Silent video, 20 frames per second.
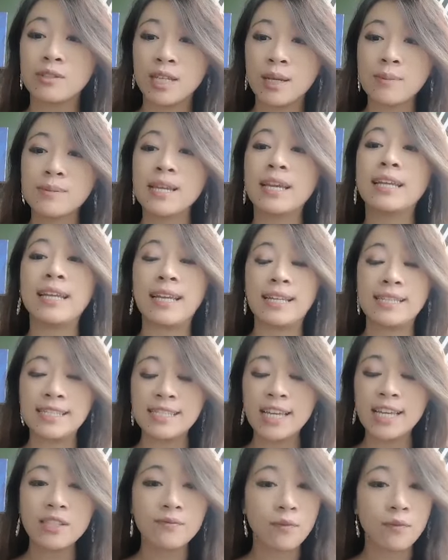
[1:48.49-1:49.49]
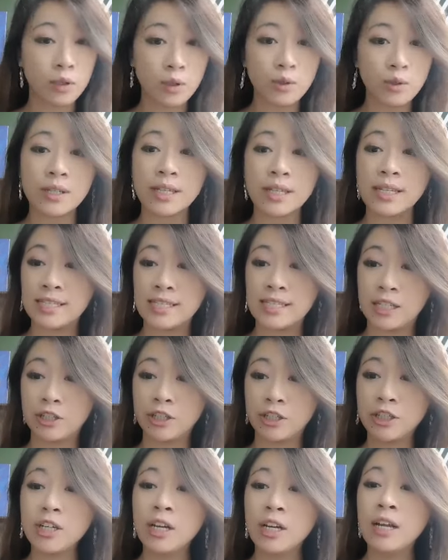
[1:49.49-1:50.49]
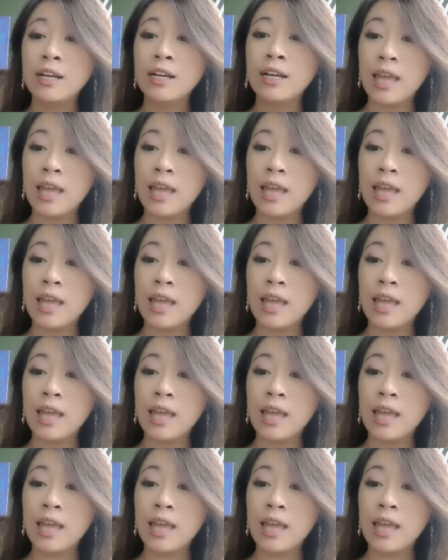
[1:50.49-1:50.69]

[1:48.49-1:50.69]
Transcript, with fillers: tips and insights for you to consider